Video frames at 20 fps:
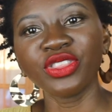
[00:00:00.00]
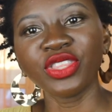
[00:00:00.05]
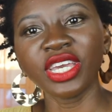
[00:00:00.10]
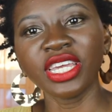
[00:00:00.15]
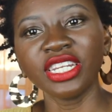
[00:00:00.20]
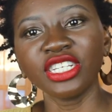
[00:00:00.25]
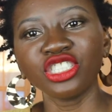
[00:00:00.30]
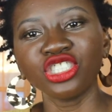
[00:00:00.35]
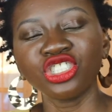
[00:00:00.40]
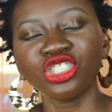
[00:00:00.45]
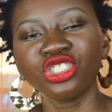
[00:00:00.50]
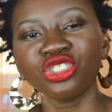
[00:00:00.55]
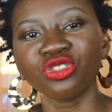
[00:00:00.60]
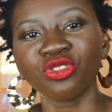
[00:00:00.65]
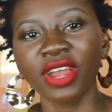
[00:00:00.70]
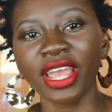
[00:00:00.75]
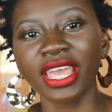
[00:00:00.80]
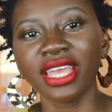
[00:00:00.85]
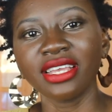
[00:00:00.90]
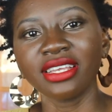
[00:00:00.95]
than a
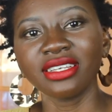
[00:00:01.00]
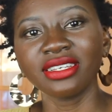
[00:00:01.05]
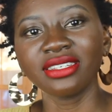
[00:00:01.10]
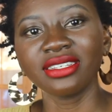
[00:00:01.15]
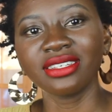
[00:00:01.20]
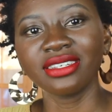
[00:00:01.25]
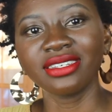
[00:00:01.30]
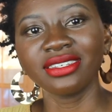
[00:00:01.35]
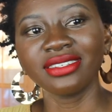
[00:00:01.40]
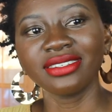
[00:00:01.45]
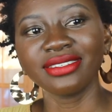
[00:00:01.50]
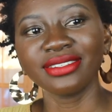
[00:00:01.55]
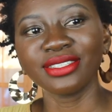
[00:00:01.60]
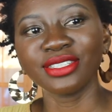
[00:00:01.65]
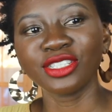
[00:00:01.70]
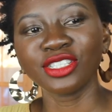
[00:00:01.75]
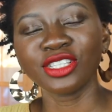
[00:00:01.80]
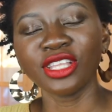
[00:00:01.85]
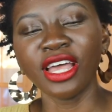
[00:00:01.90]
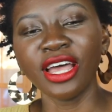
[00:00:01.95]
straight
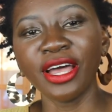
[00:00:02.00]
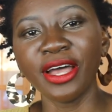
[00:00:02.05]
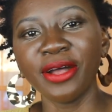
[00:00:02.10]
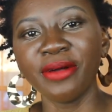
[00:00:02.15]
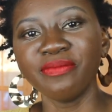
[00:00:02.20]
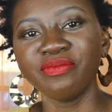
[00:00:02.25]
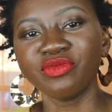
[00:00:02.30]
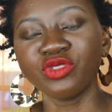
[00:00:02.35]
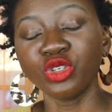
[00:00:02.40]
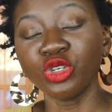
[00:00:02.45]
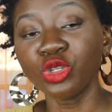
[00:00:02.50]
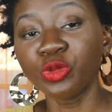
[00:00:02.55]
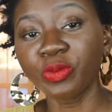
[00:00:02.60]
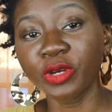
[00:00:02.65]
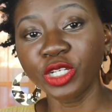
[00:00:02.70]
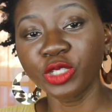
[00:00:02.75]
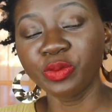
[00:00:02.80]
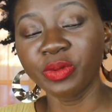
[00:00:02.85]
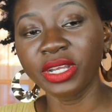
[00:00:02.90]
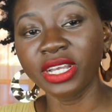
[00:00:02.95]

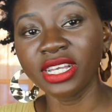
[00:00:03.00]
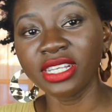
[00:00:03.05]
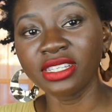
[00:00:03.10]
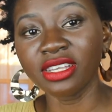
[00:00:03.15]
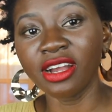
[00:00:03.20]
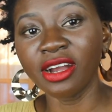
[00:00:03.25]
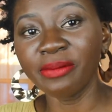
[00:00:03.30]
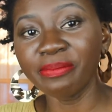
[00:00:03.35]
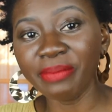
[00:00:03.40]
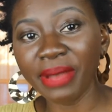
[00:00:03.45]
toothbrush, because our